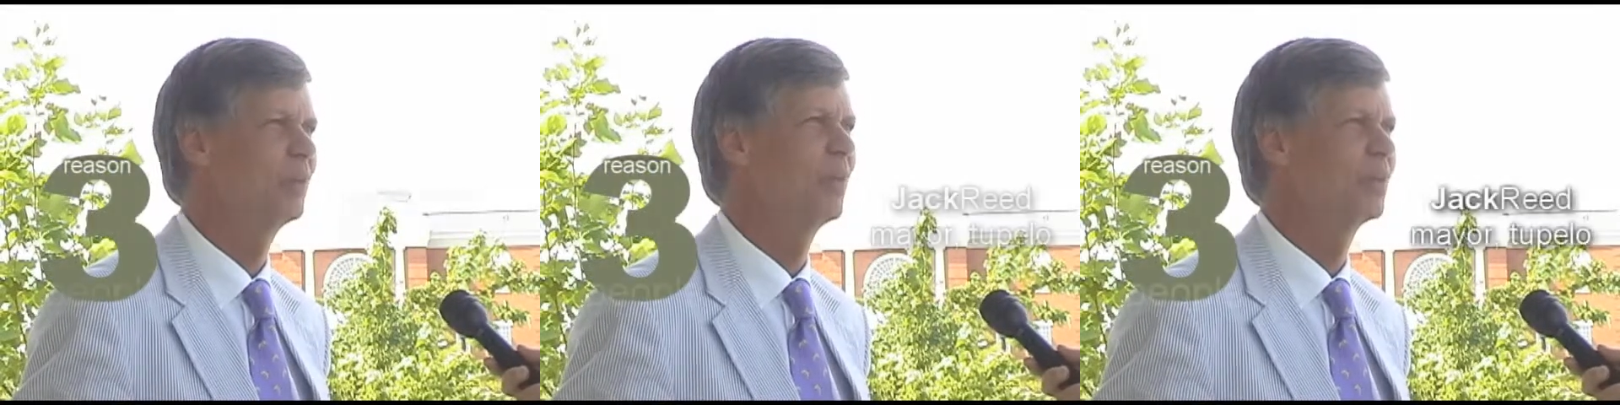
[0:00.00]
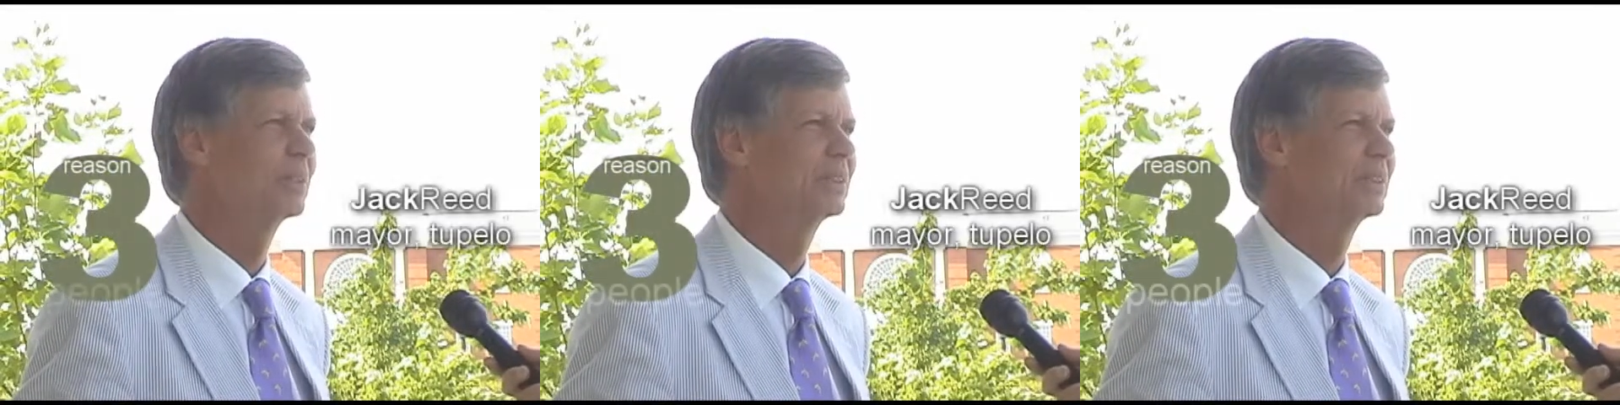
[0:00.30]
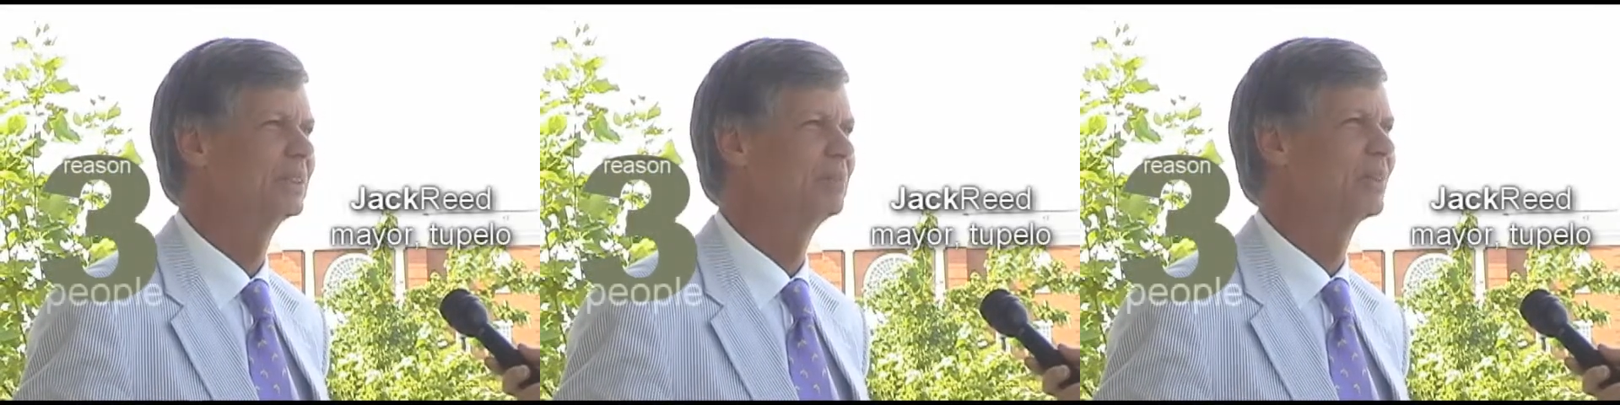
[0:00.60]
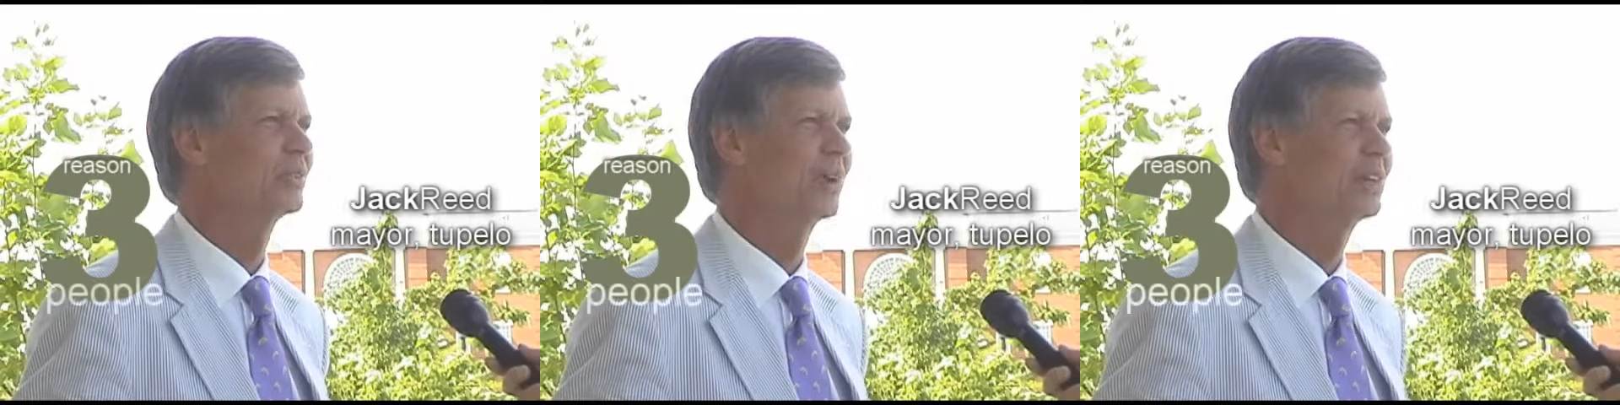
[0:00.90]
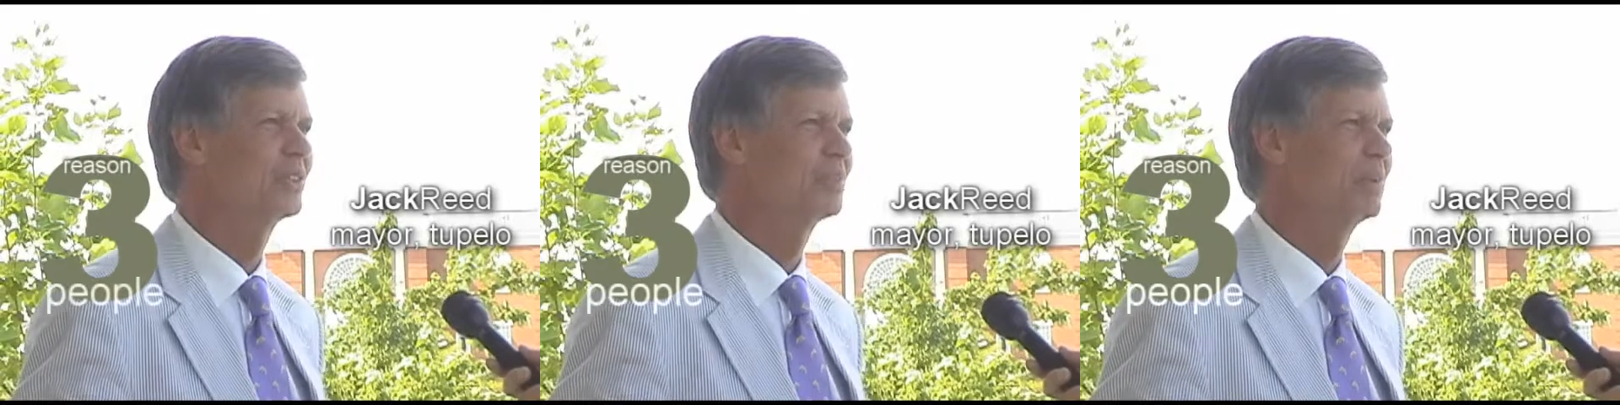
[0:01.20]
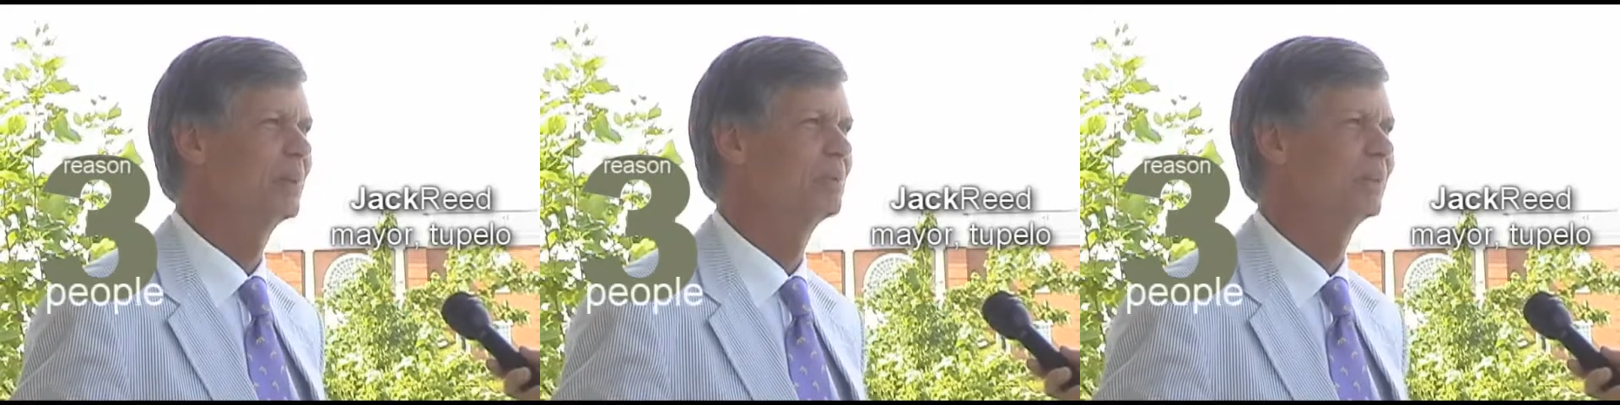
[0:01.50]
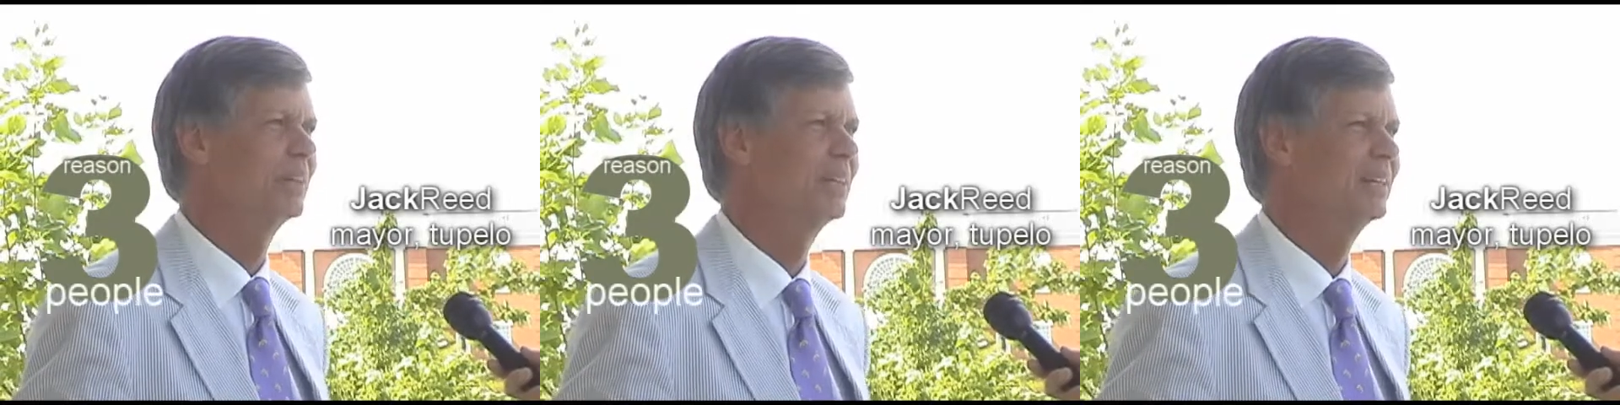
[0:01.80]
warmest, most gracious
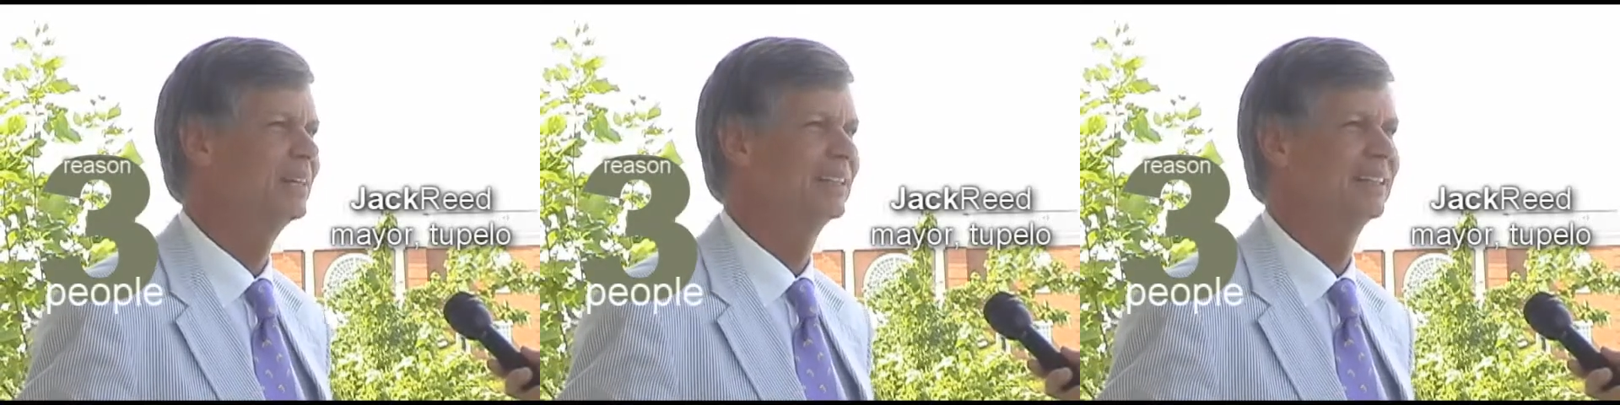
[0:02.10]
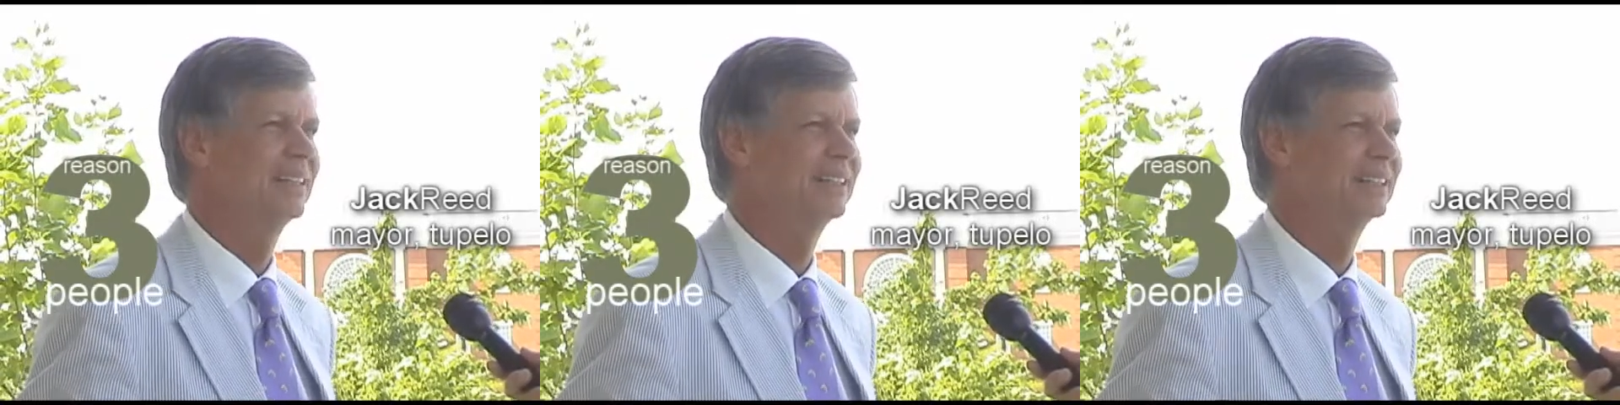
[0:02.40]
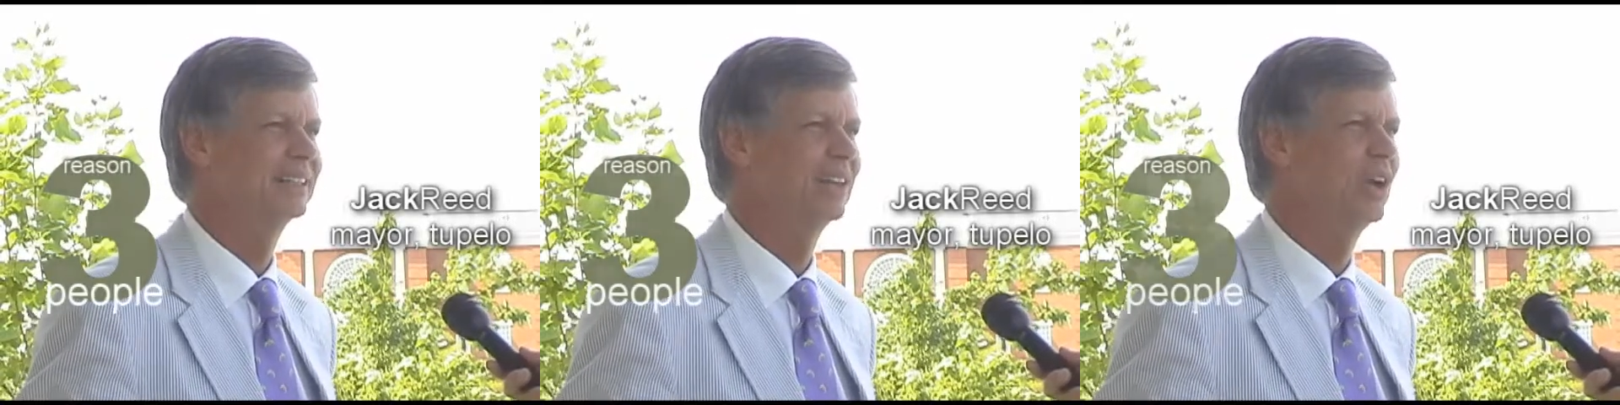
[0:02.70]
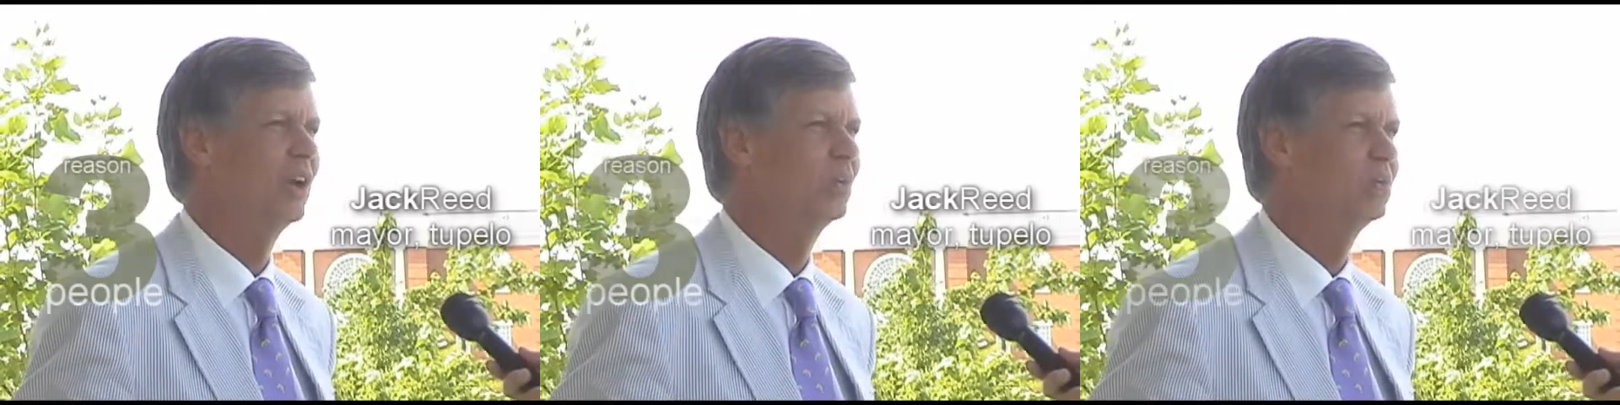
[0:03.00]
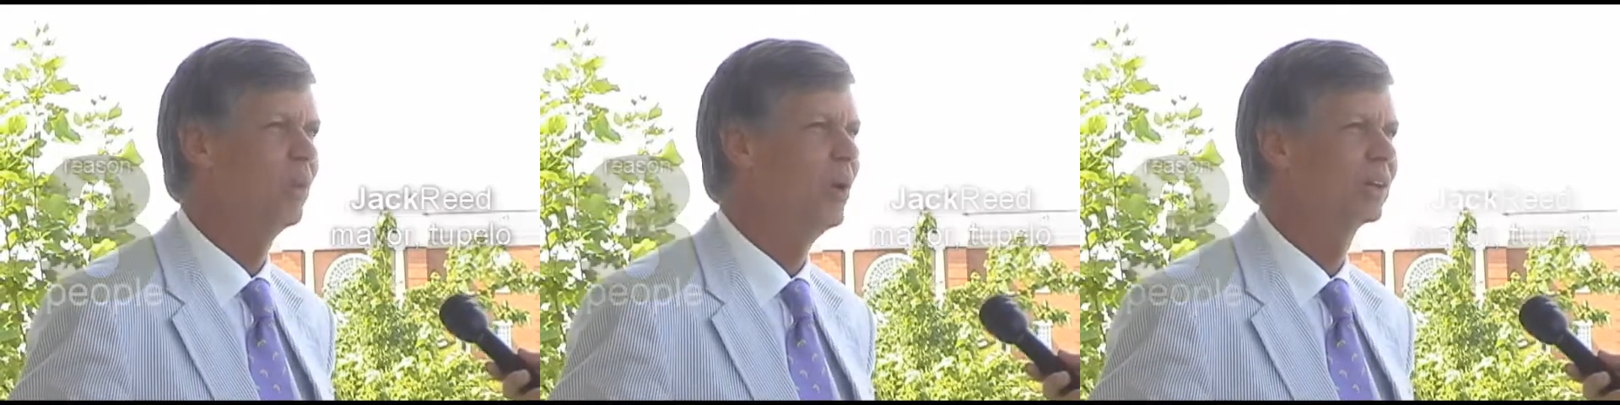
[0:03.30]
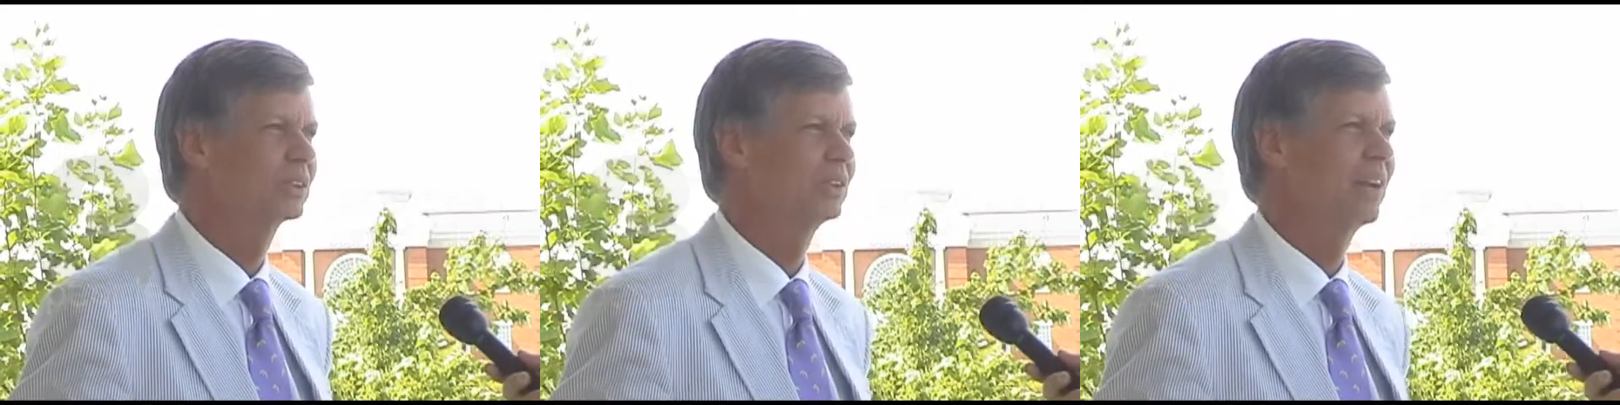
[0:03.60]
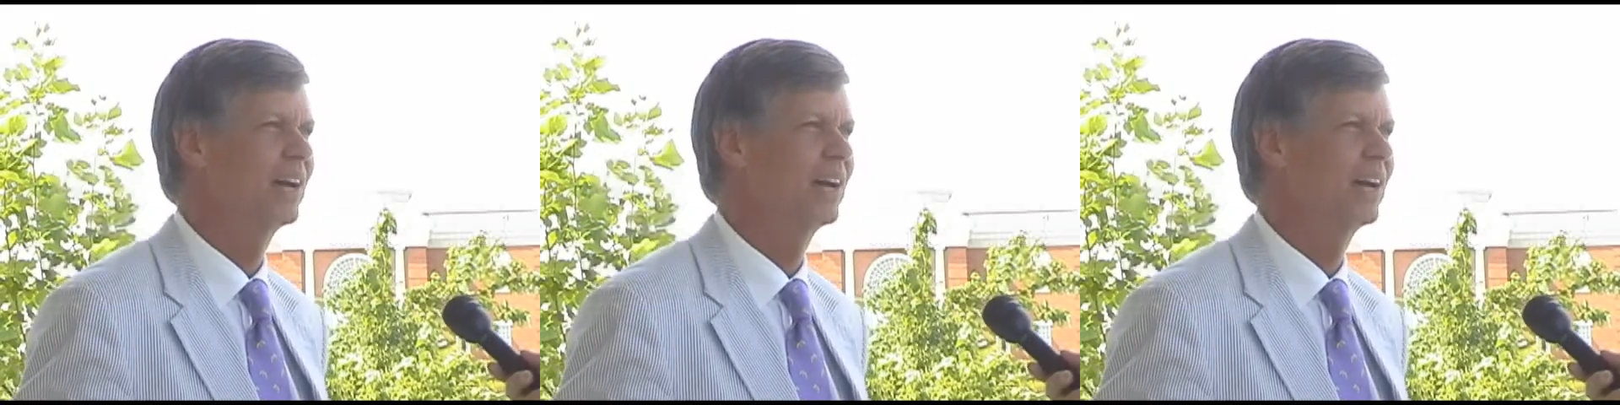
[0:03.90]
people, all walks of